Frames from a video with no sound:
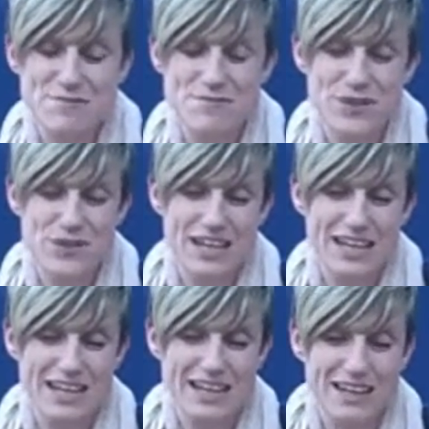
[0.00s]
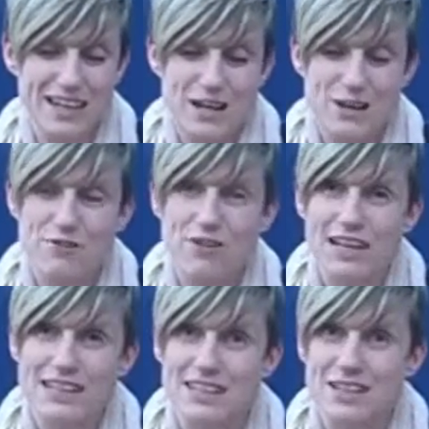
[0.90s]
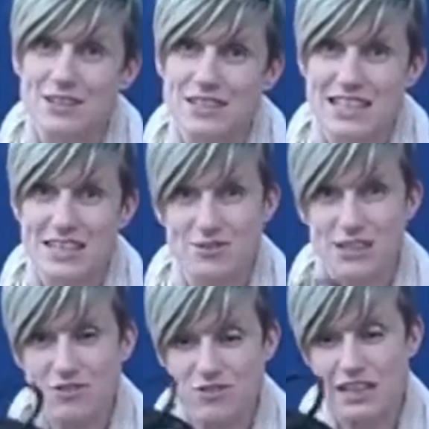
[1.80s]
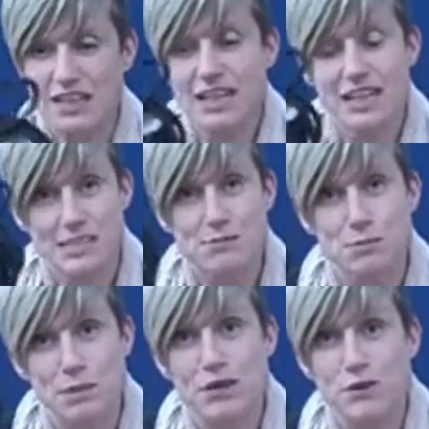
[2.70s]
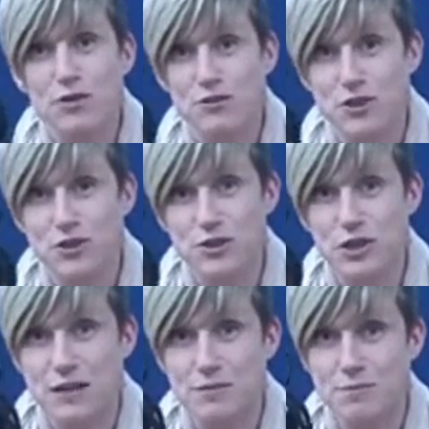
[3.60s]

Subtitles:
jump on a flight and go to Tenerife. This would be all of your